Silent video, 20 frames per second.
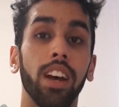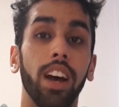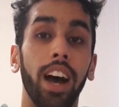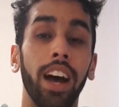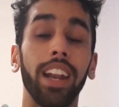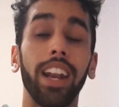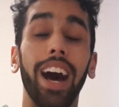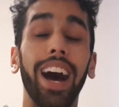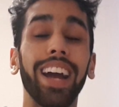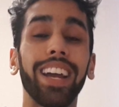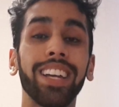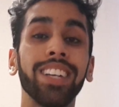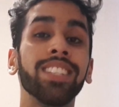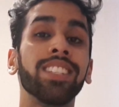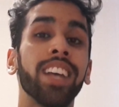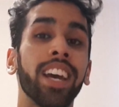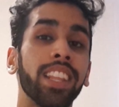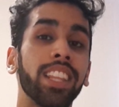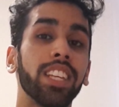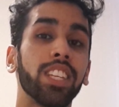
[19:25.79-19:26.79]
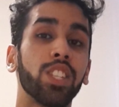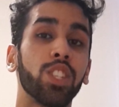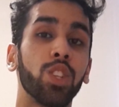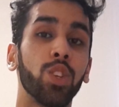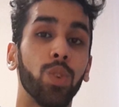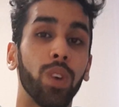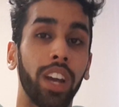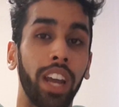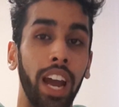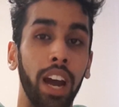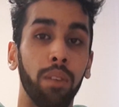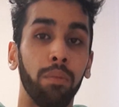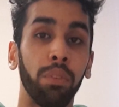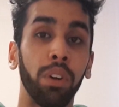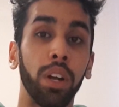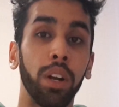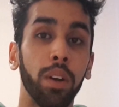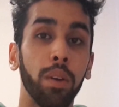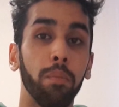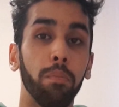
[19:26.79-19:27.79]
And I can say this to a
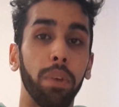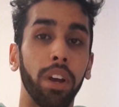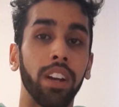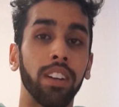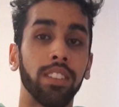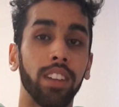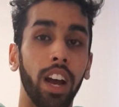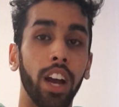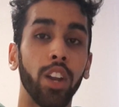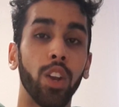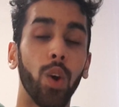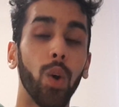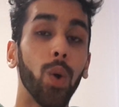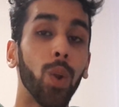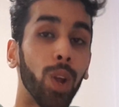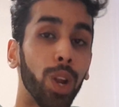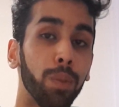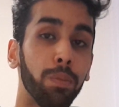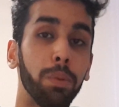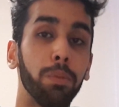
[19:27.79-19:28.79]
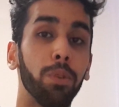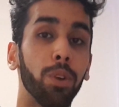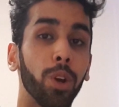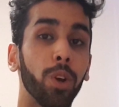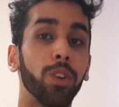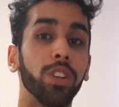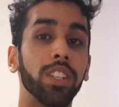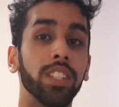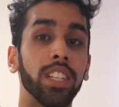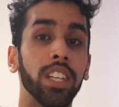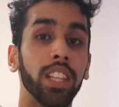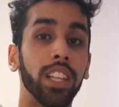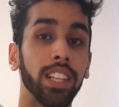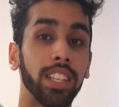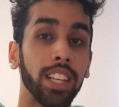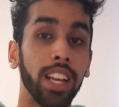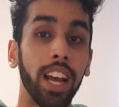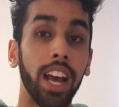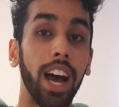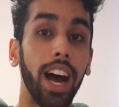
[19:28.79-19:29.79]
camera because I know a lot of people are going to see
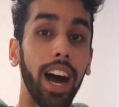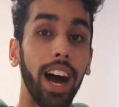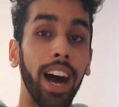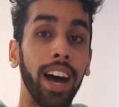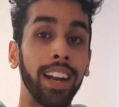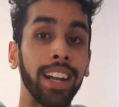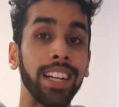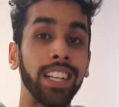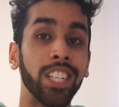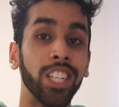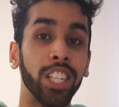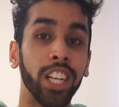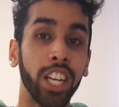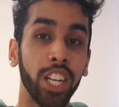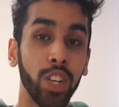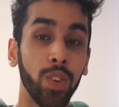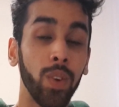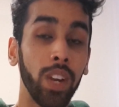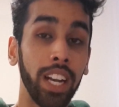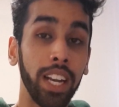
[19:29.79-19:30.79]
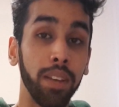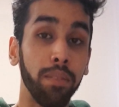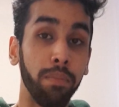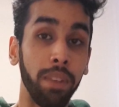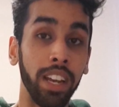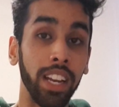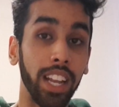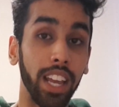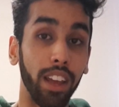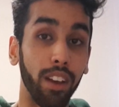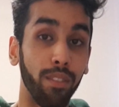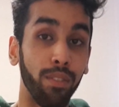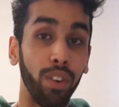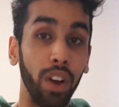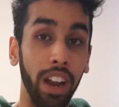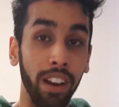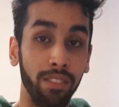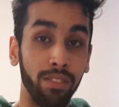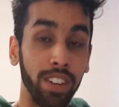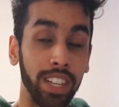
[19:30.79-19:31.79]
this, and I genuinely mean it
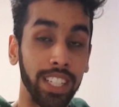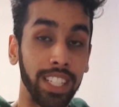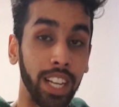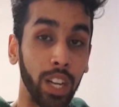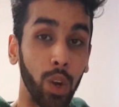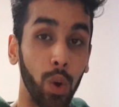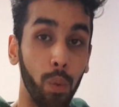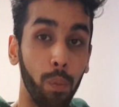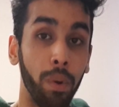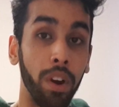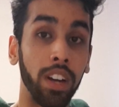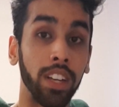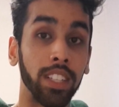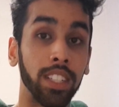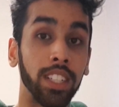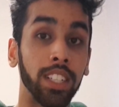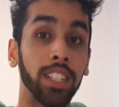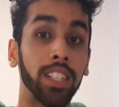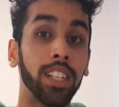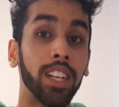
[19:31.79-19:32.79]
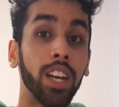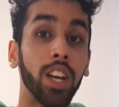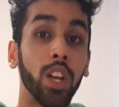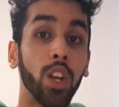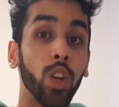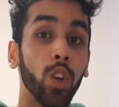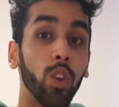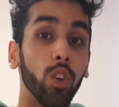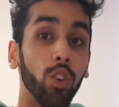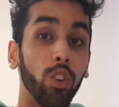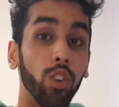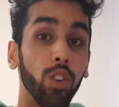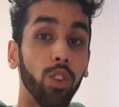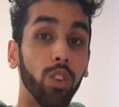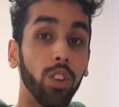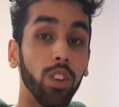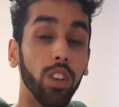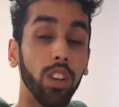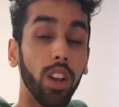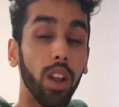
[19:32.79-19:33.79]
for every single person.
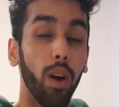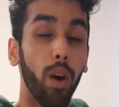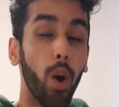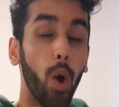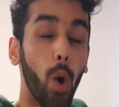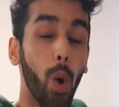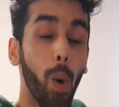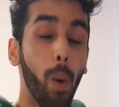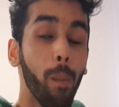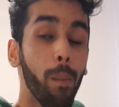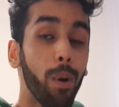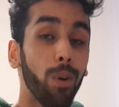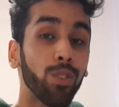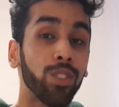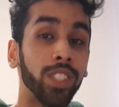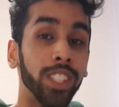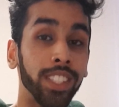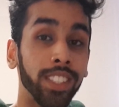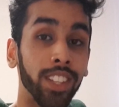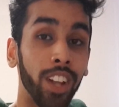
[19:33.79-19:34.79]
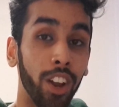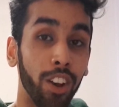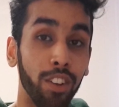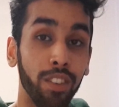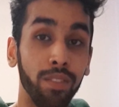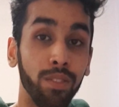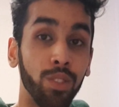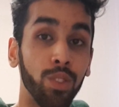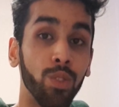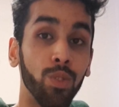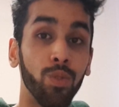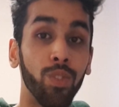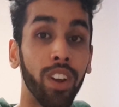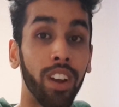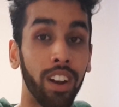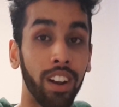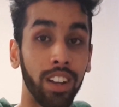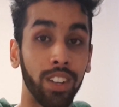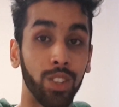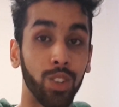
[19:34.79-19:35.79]
Almost none of you
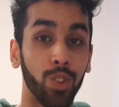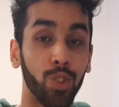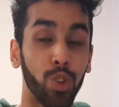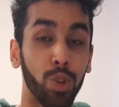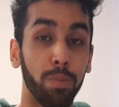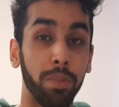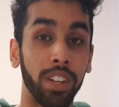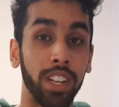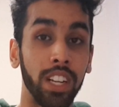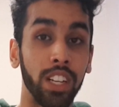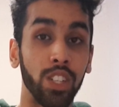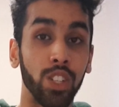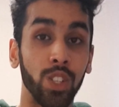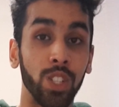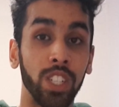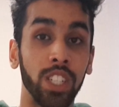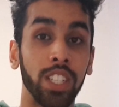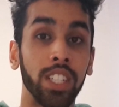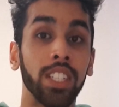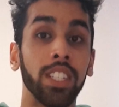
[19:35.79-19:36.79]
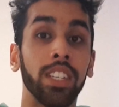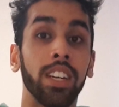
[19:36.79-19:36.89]
realize your true potential.